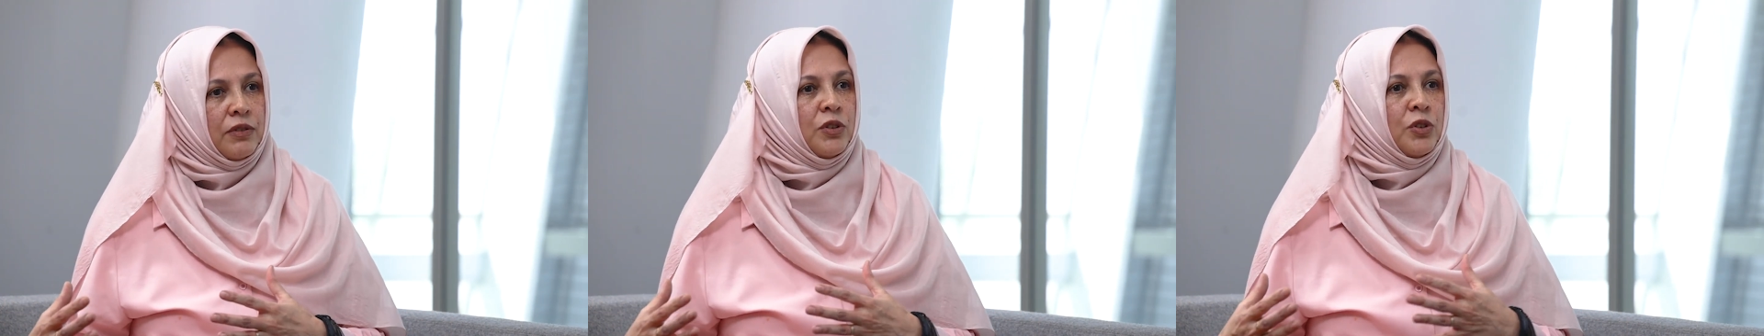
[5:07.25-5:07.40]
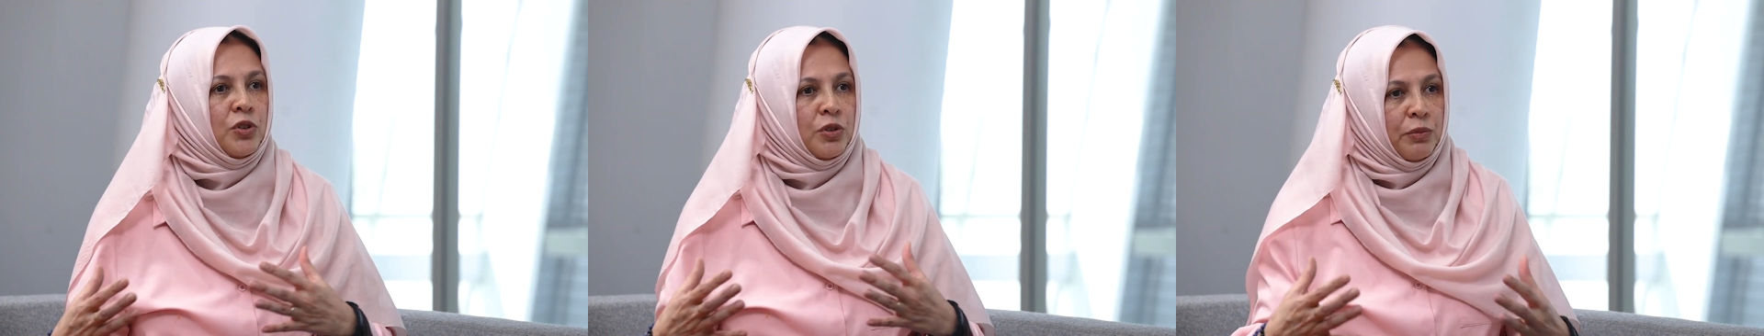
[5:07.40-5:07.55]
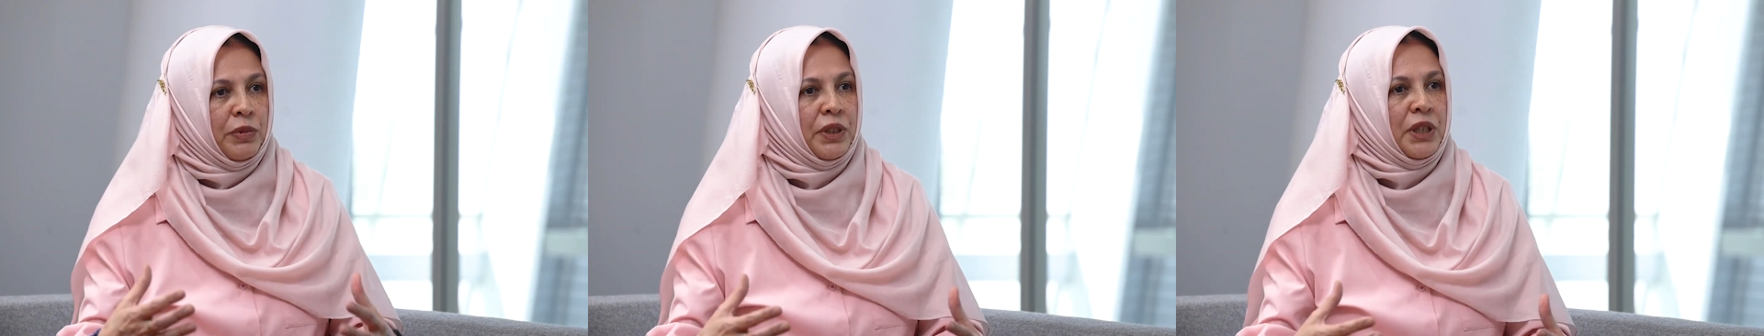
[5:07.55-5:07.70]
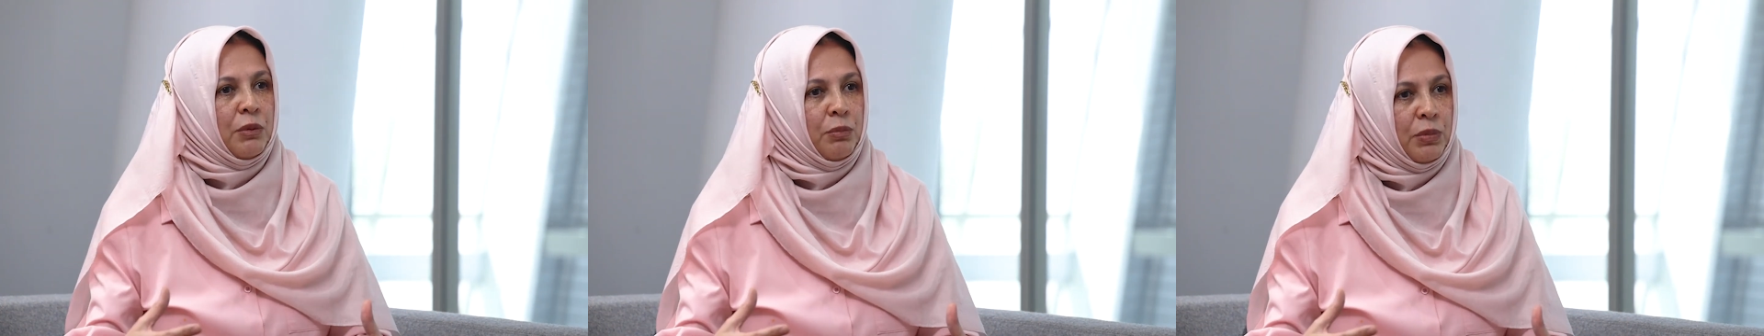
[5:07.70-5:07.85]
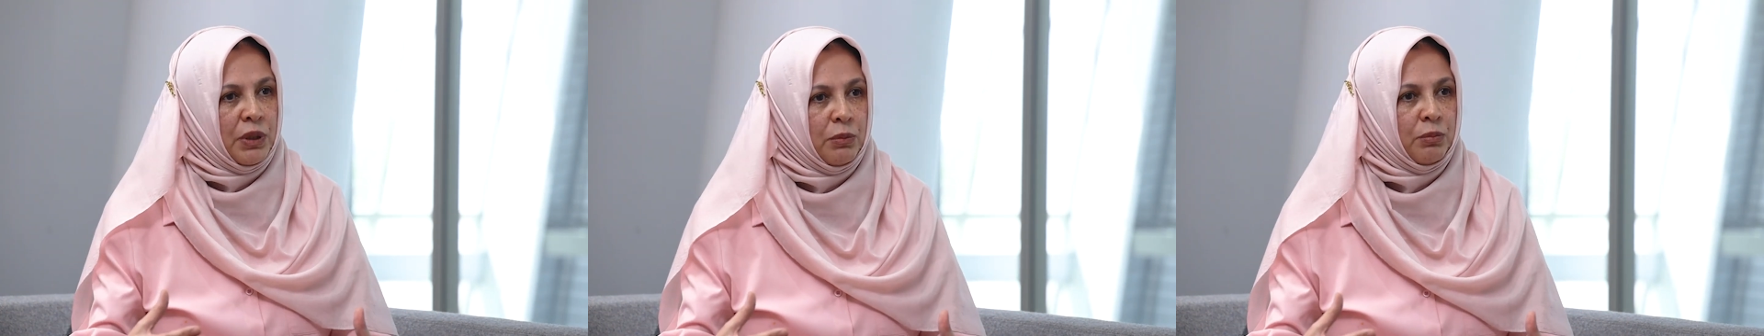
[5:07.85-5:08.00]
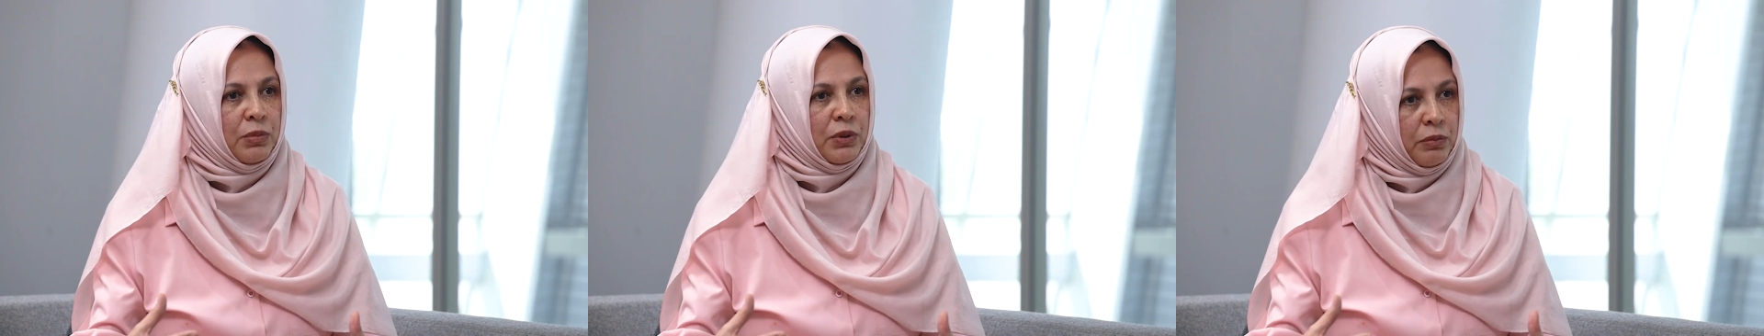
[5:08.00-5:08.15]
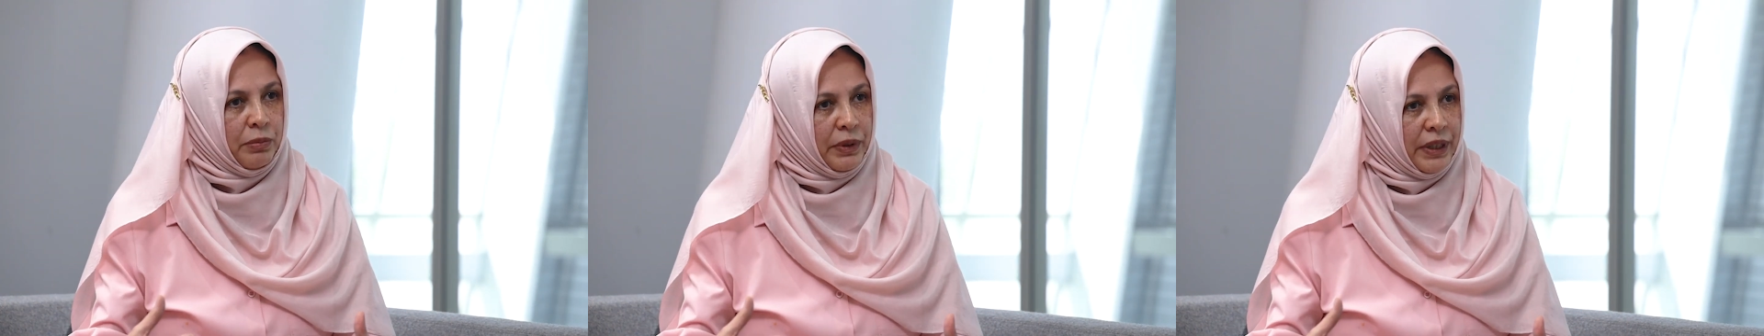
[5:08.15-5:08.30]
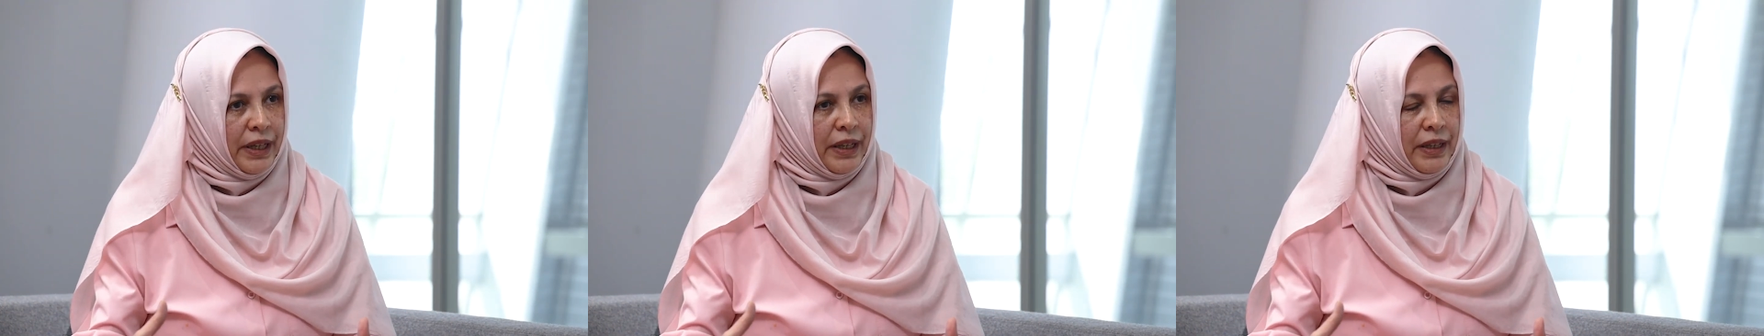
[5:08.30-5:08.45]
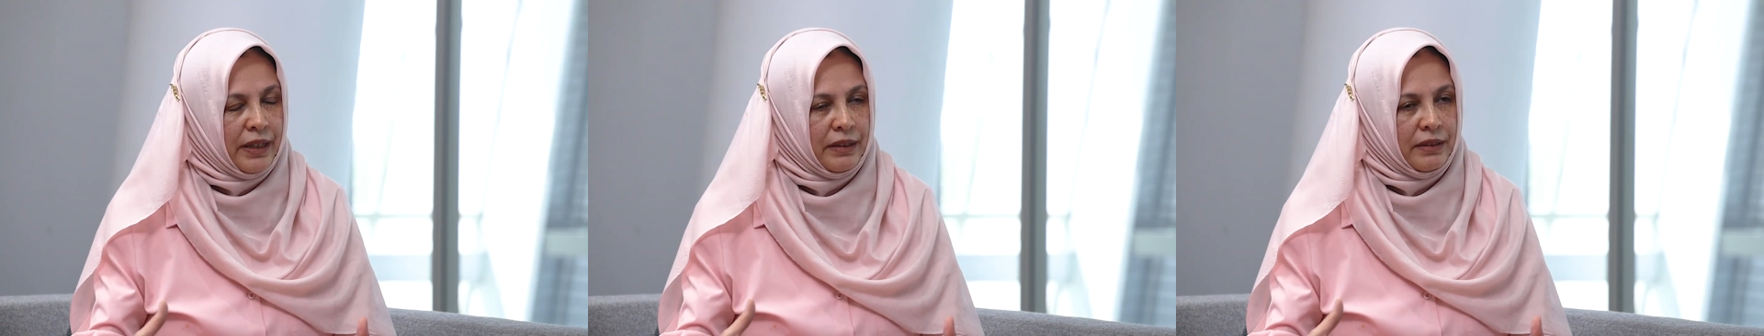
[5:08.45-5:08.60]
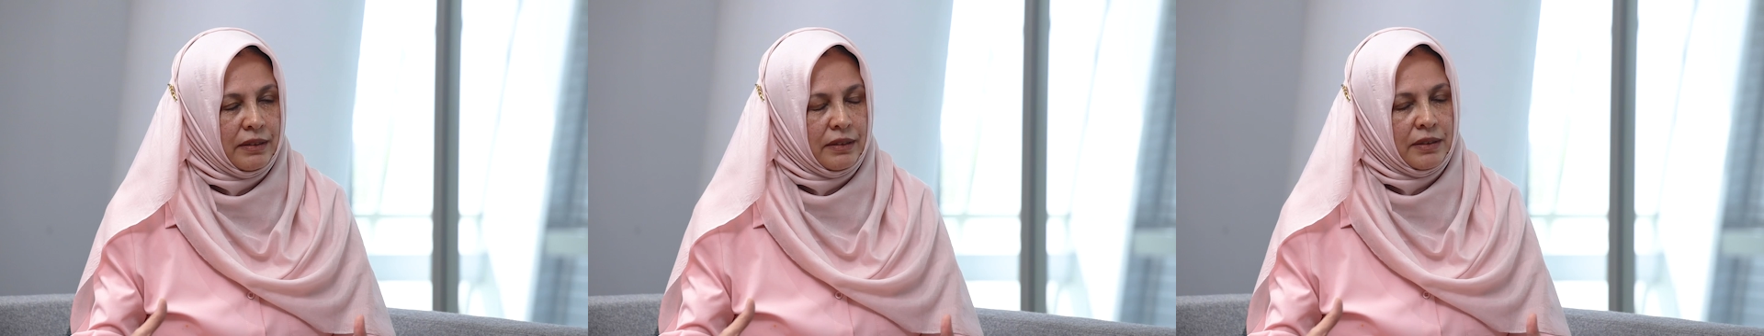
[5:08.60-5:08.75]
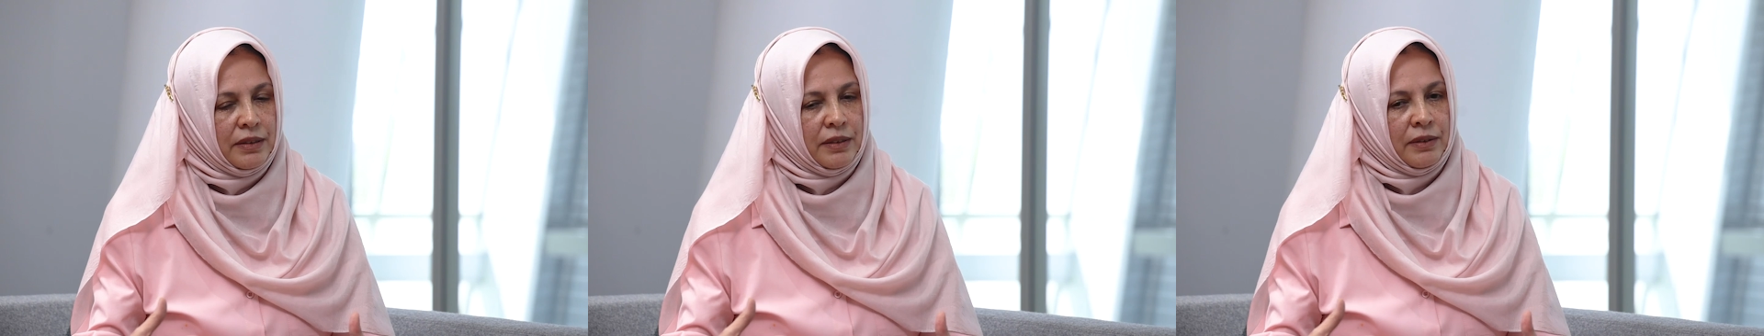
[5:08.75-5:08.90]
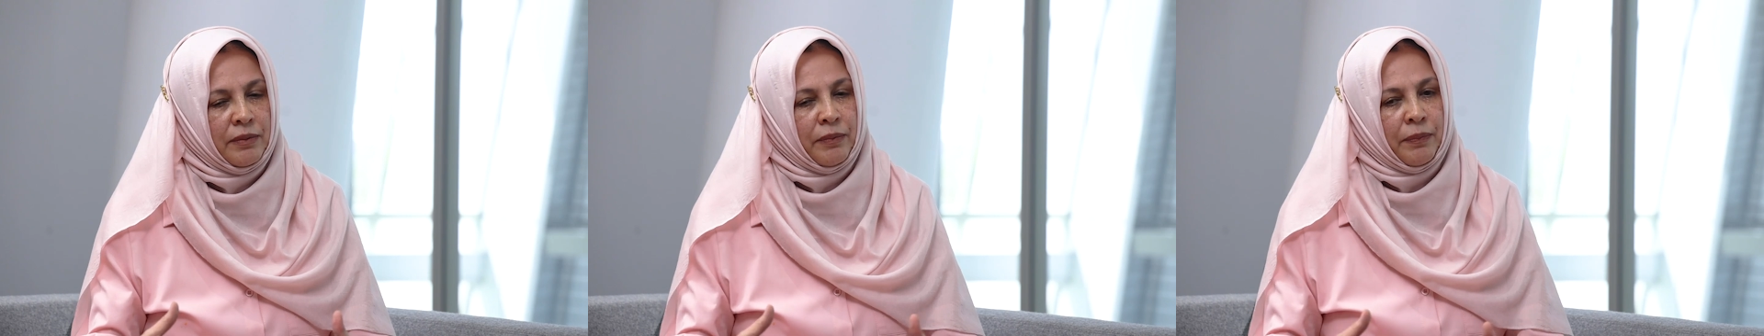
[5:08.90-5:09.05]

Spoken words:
too many people behind.